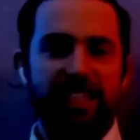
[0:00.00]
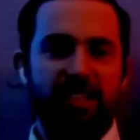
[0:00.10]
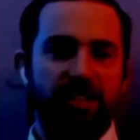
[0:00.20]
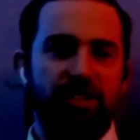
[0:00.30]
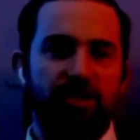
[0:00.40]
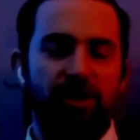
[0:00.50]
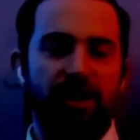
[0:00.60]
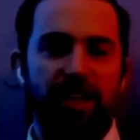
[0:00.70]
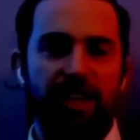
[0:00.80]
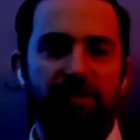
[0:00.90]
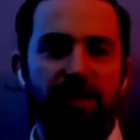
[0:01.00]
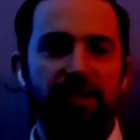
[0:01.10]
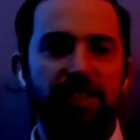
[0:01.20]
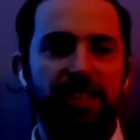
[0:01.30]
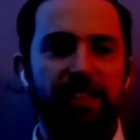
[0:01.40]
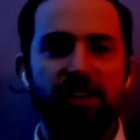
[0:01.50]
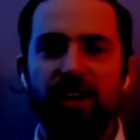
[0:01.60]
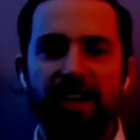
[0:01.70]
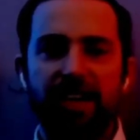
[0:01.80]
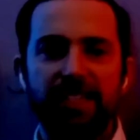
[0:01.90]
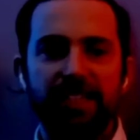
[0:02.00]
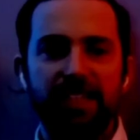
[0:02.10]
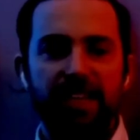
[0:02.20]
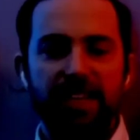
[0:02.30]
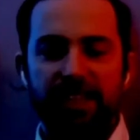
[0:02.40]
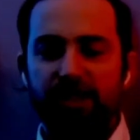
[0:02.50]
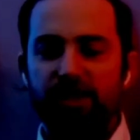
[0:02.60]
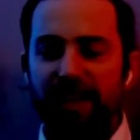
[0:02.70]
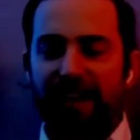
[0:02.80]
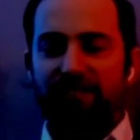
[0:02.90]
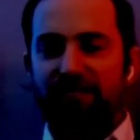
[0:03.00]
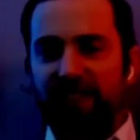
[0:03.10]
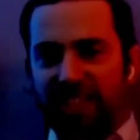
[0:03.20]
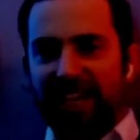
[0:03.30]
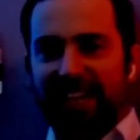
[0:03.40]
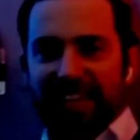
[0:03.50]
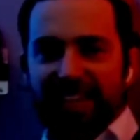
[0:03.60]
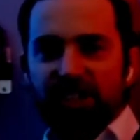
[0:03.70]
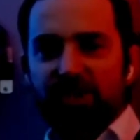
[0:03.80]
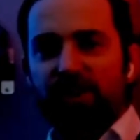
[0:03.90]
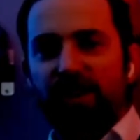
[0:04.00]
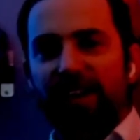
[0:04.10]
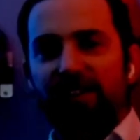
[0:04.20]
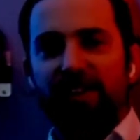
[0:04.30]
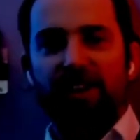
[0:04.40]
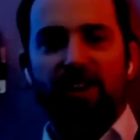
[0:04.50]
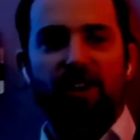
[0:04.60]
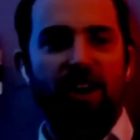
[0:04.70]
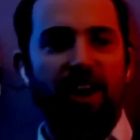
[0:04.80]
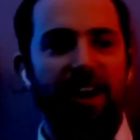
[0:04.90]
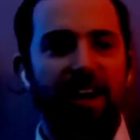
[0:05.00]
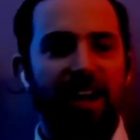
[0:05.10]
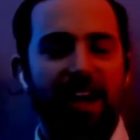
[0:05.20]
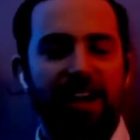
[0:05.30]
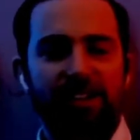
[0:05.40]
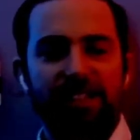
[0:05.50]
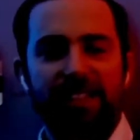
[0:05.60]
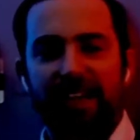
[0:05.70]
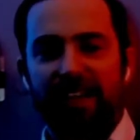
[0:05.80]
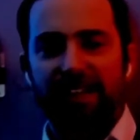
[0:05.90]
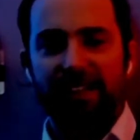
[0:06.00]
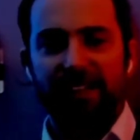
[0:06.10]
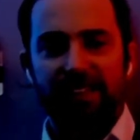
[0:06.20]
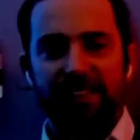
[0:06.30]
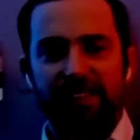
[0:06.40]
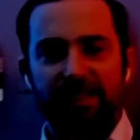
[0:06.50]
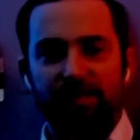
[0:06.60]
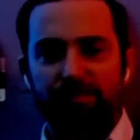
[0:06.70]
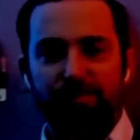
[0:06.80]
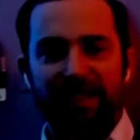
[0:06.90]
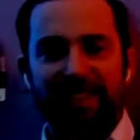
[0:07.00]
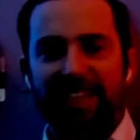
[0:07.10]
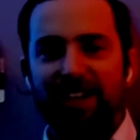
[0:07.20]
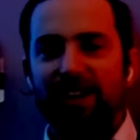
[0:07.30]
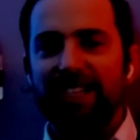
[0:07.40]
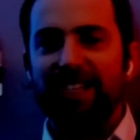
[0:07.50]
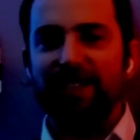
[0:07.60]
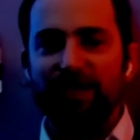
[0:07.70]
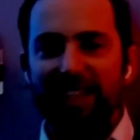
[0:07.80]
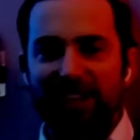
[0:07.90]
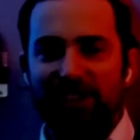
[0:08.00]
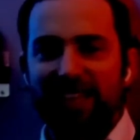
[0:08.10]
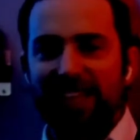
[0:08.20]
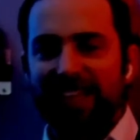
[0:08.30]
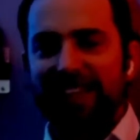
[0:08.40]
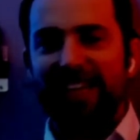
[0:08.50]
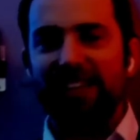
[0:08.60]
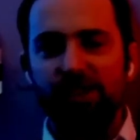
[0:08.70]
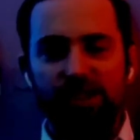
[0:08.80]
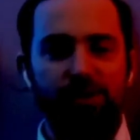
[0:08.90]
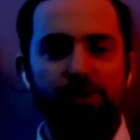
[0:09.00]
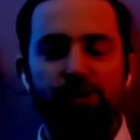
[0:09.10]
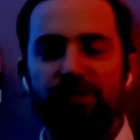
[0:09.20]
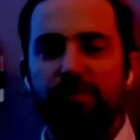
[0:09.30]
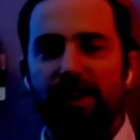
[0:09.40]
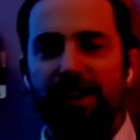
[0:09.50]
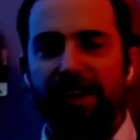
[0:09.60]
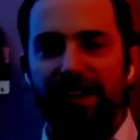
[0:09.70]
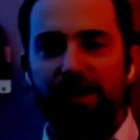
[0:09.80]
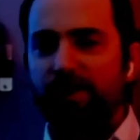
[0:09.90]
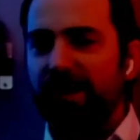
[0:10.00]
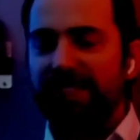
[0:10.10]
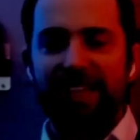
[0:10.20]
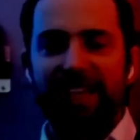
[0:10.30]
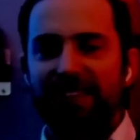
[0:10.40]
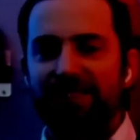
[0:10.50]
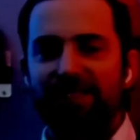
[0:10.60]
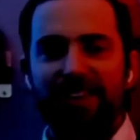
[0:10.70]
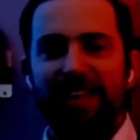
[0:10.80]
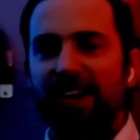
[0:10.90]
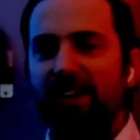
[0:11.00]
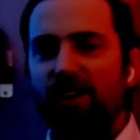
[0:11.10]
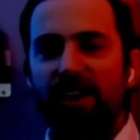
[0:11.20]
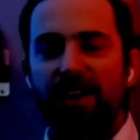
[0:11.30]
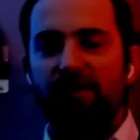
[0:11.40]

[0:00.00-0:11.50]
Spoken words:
dishonest drawing. Like, if you ever seen car guys, they'll do like a fisheye lens drawing of their car, and you're just like, but the car doesn't really look like that. It looks cool for marketing, but it's like that car